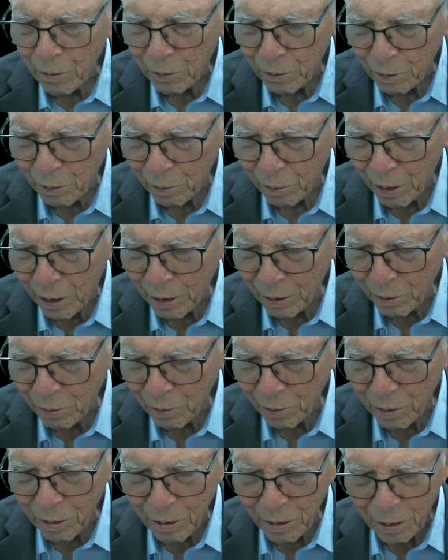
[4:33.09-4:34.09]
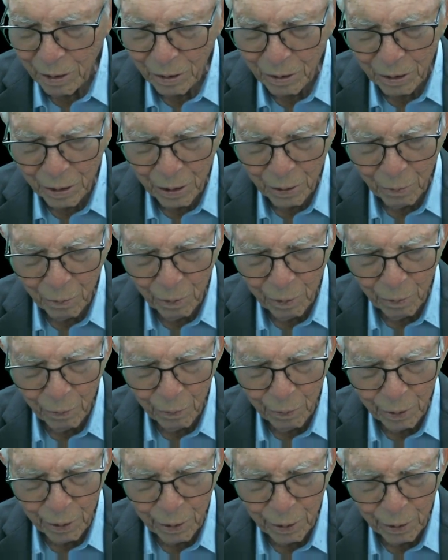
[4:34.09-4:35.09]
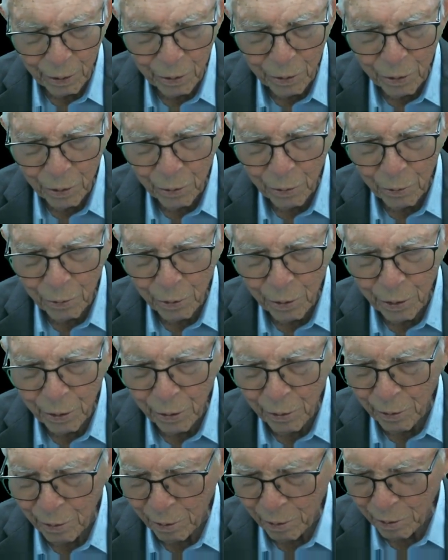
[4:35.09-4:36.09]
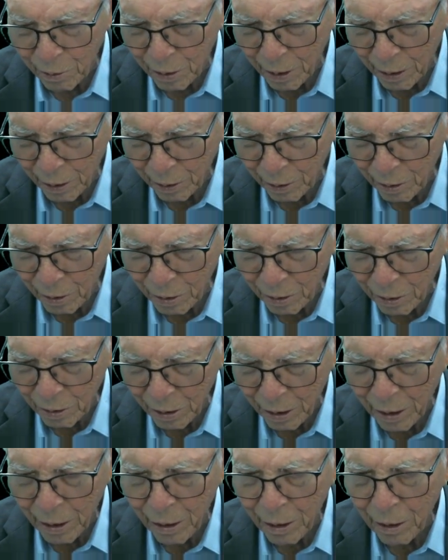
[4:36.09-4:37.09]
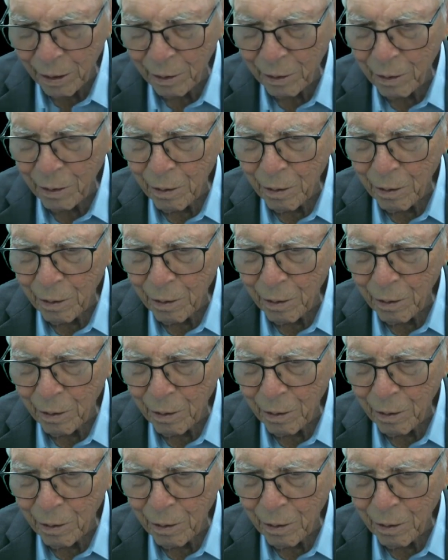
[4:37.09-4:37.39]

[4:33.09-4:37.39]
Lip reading: So let's see what we do here. I'll take this out,